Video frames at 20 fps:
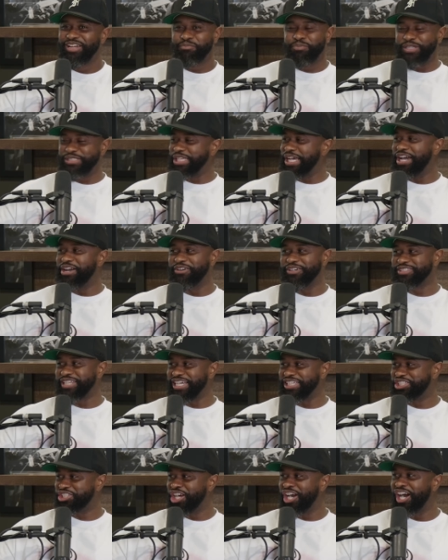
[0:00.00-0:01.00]
Patel is
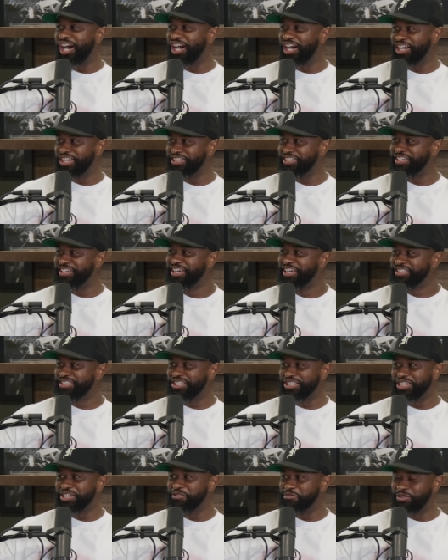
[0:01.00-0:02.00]
like John
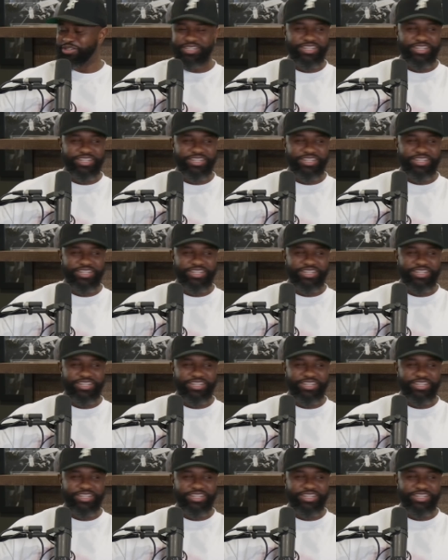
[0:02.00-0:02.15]
to them.